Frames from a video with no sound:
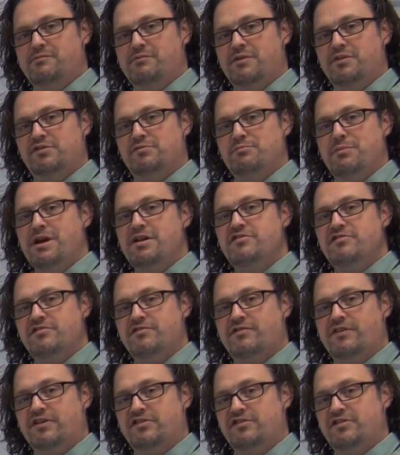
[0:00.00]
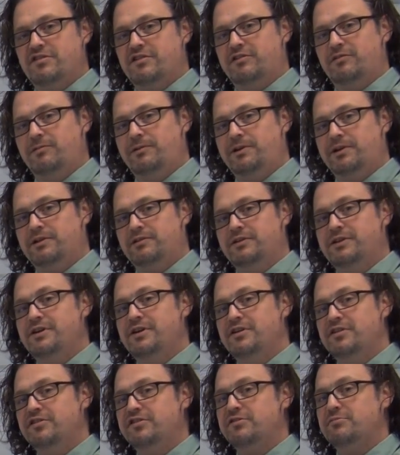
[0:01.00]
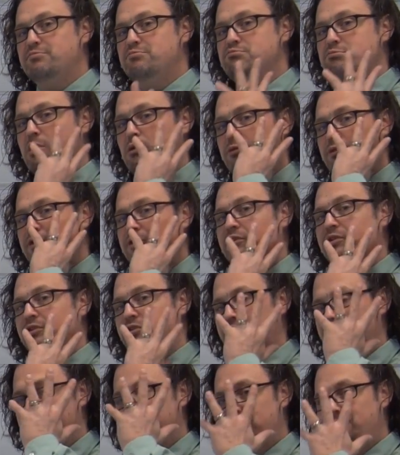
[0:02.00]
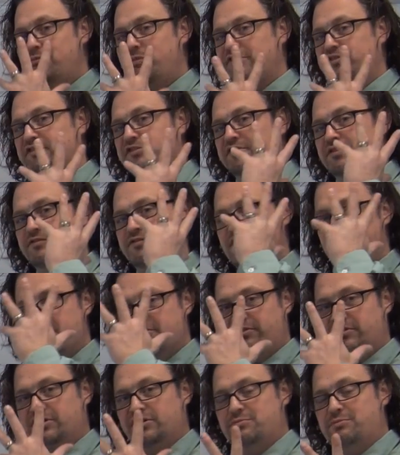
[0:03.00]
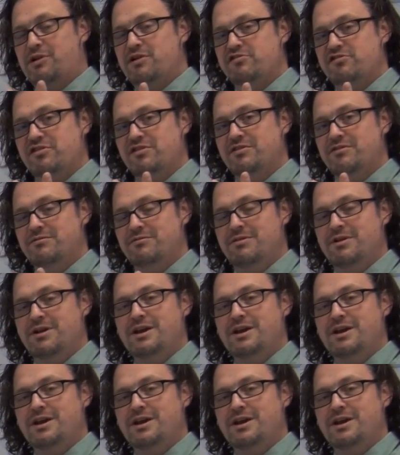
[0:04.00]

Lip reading: Its major function clinically is motor to the muscles of facial expression